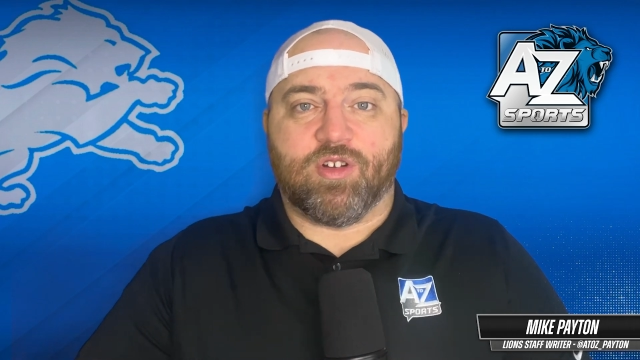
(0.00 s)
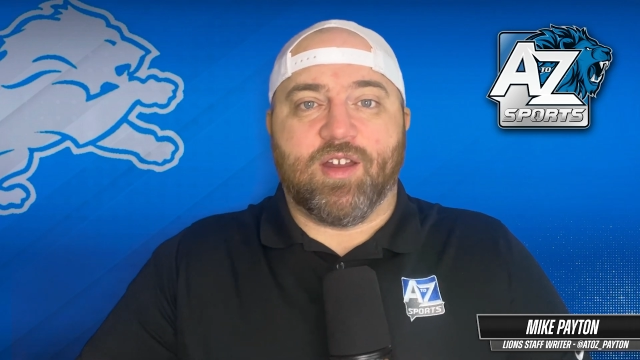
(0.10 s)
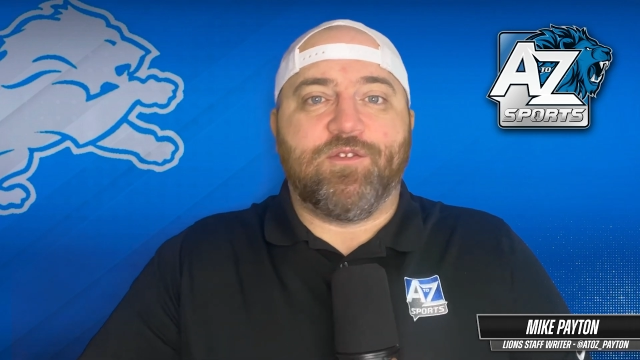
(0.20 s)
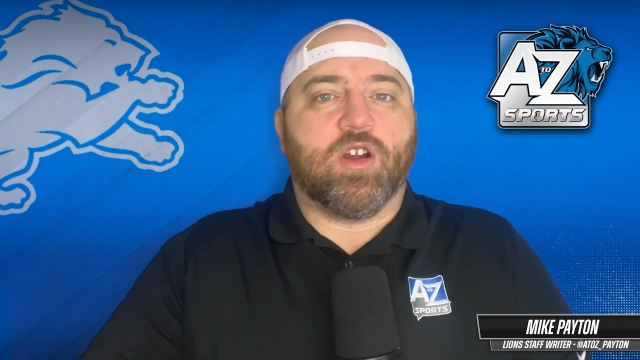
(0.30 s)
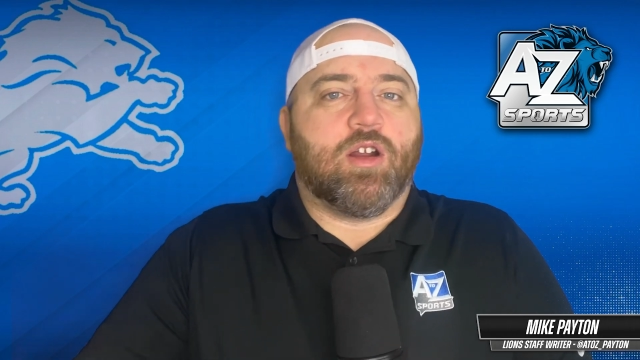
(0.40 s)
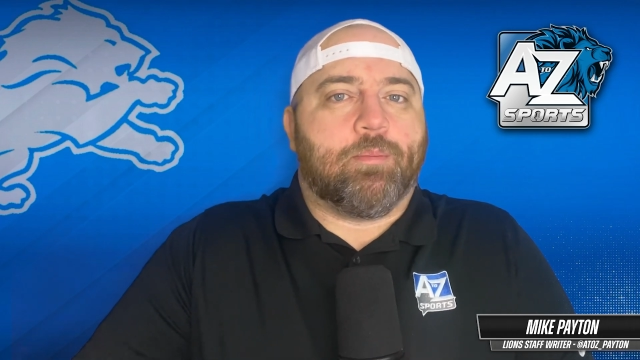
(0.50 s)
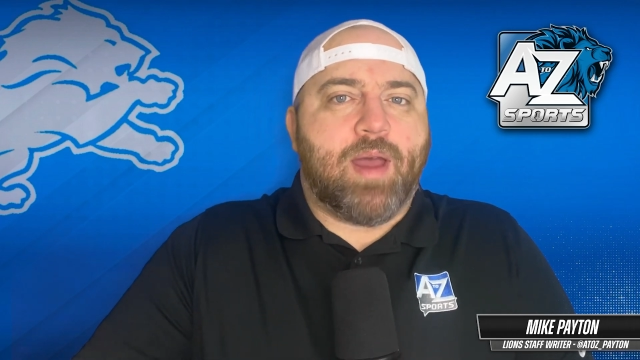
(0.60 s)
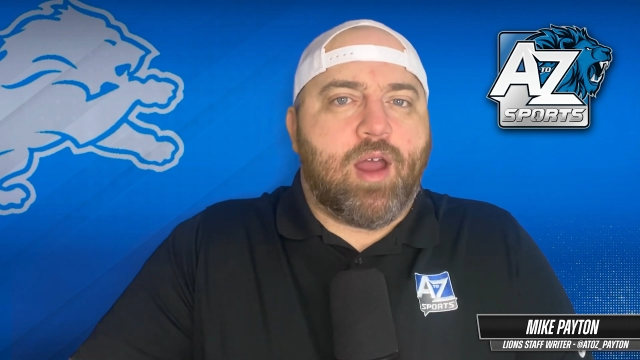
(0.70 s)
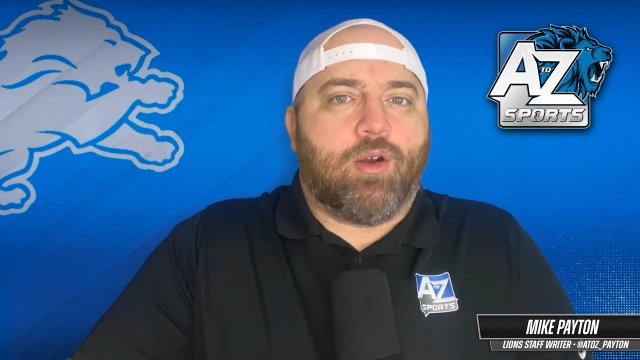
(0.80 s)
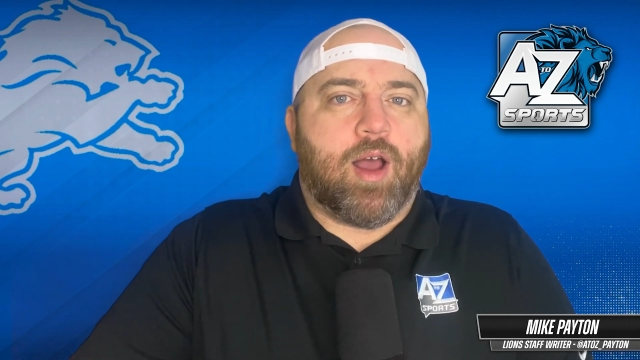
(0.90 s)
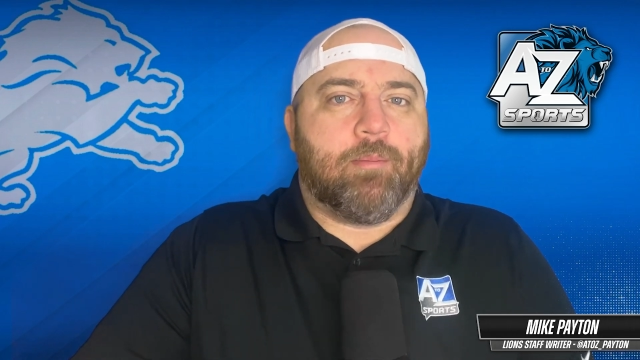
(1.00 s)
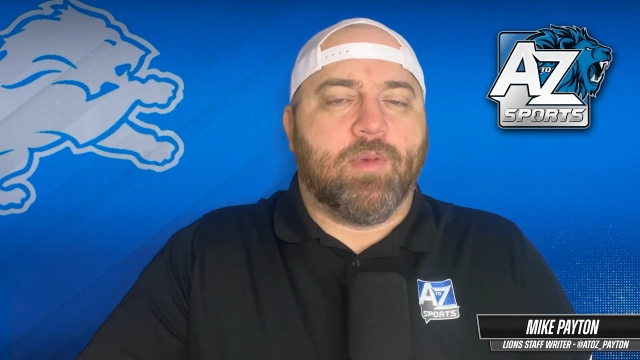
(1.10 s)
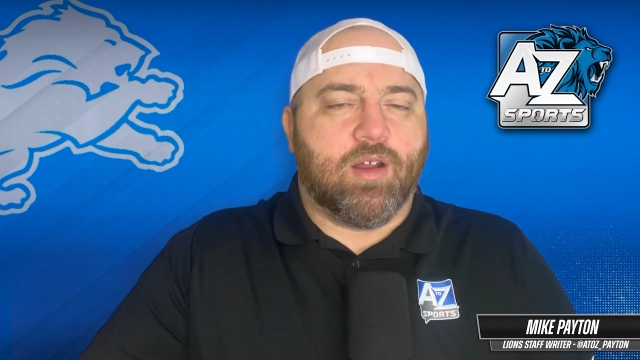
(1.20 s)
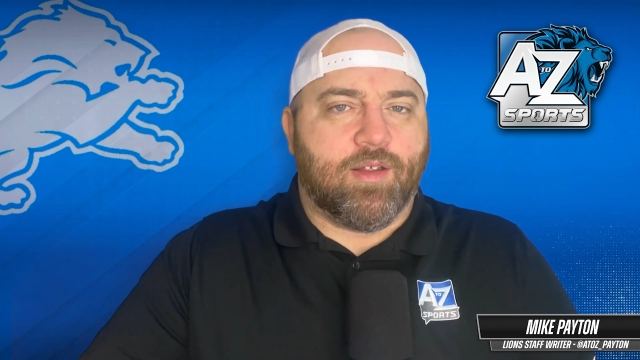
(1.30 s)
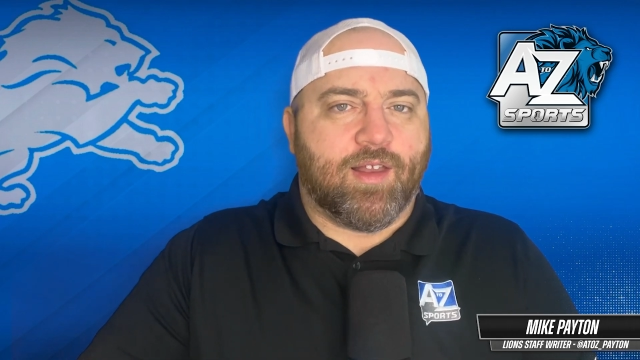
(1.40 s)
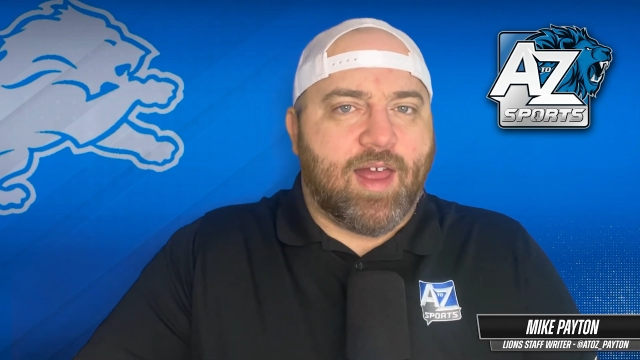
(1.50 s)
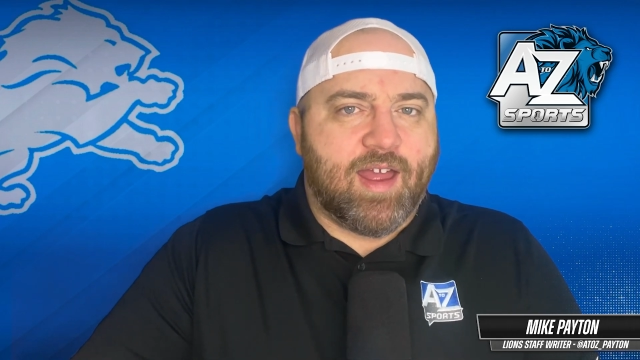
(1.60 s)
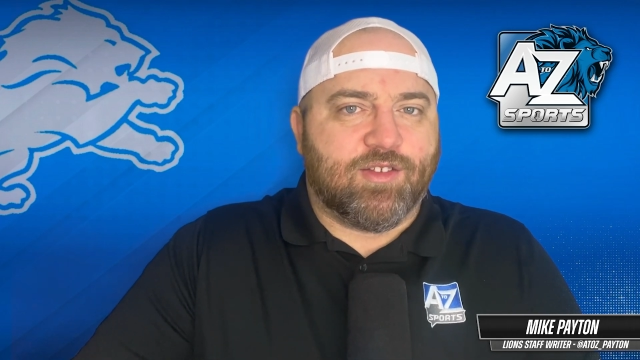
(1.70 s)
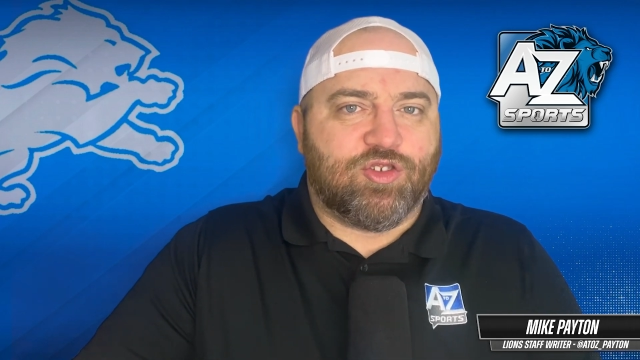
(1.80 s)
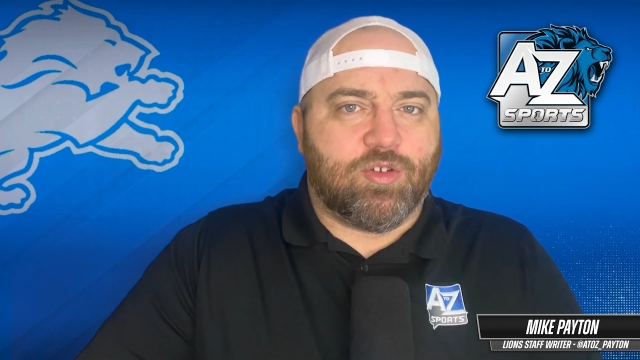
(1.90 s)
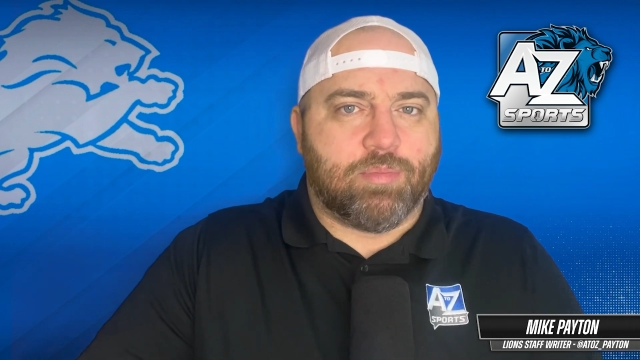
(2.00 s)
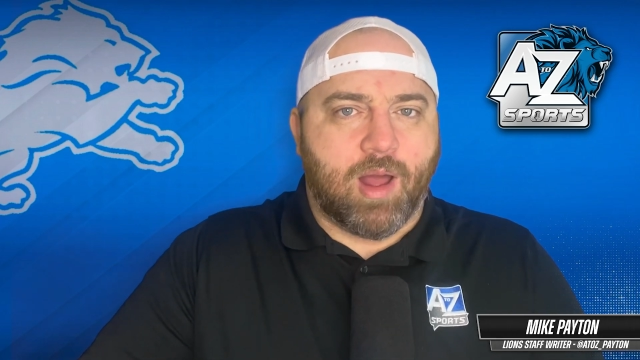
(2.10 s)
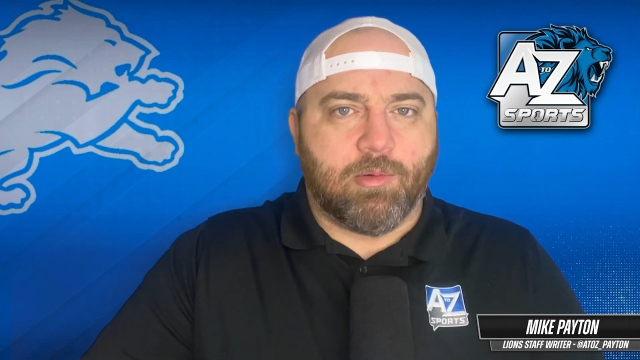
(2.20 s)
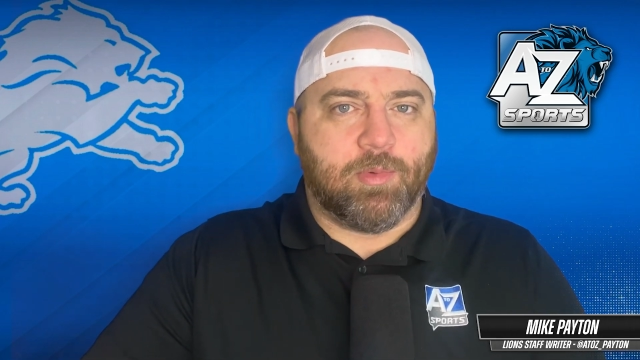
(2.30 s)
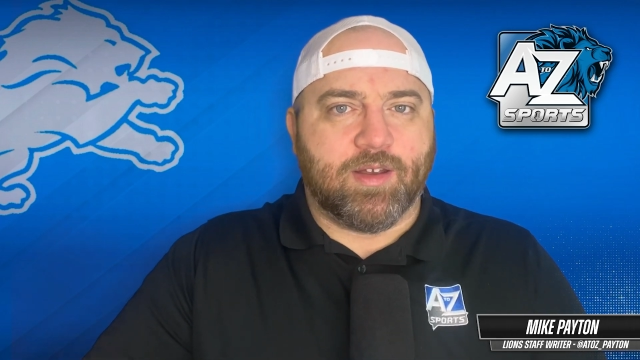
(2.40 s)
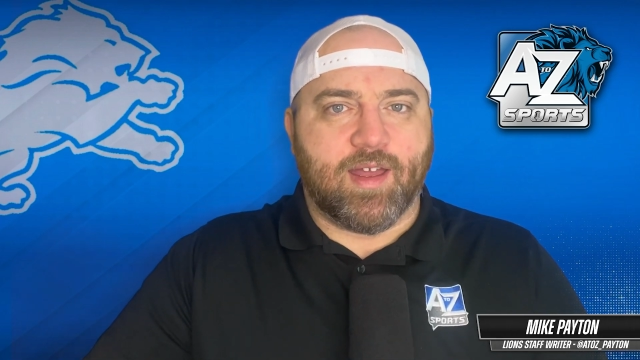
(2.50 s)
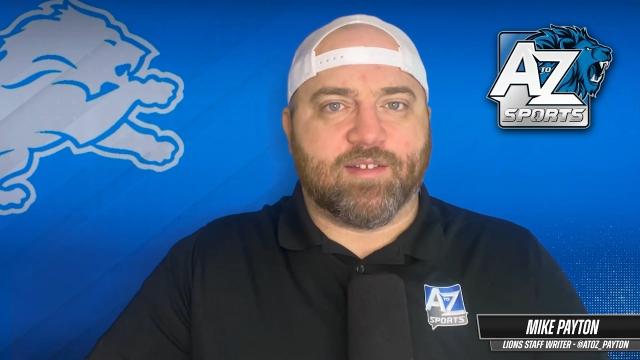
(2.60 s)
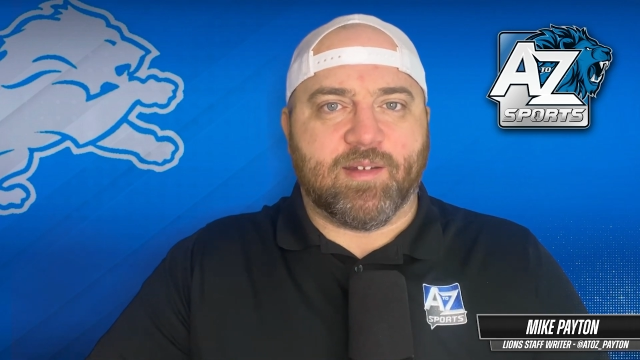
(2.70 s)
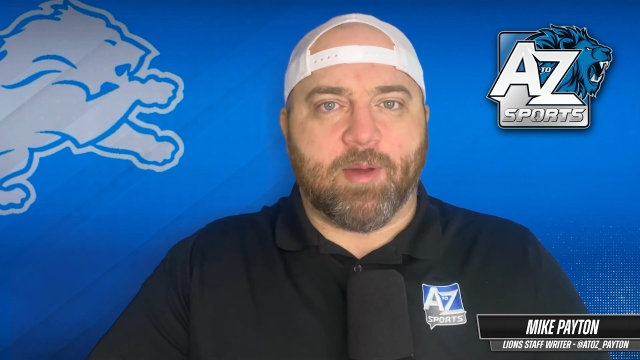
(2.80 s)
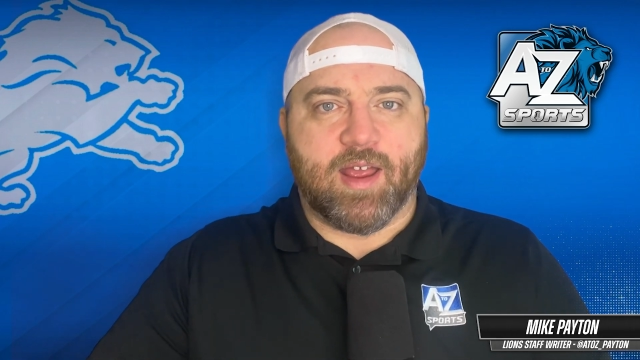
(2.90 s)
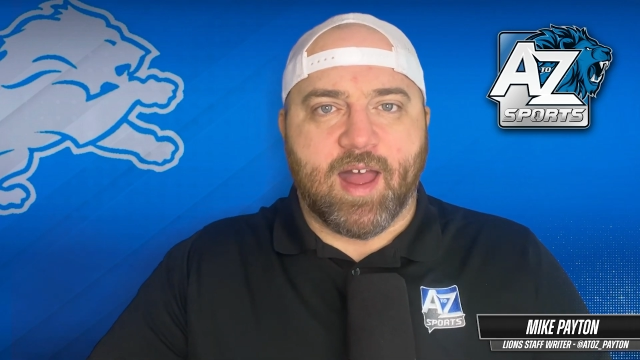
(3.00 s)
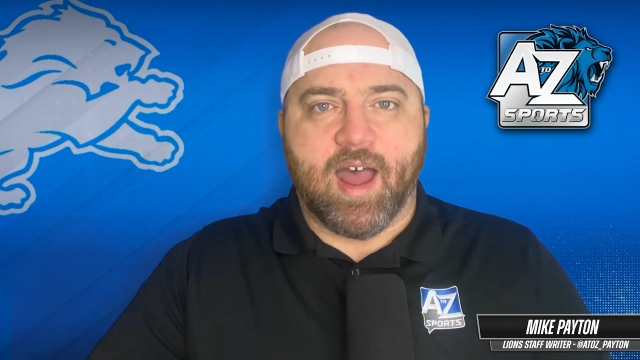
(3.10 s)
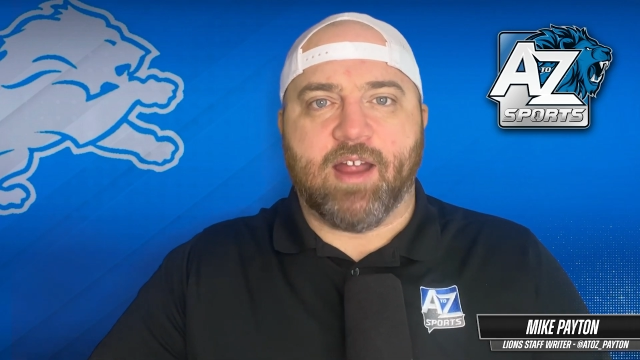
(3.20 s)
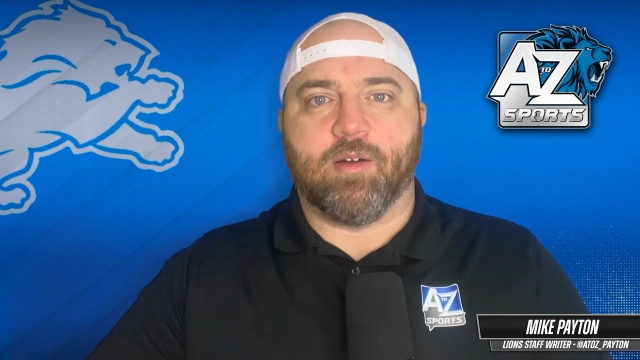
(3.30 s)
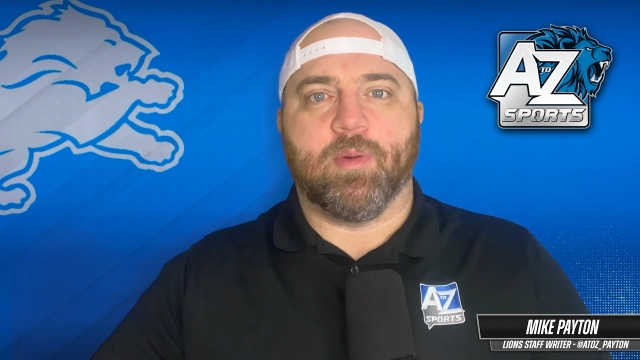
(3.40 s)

If you're going to pair up, the Lions should probably take somebody higher,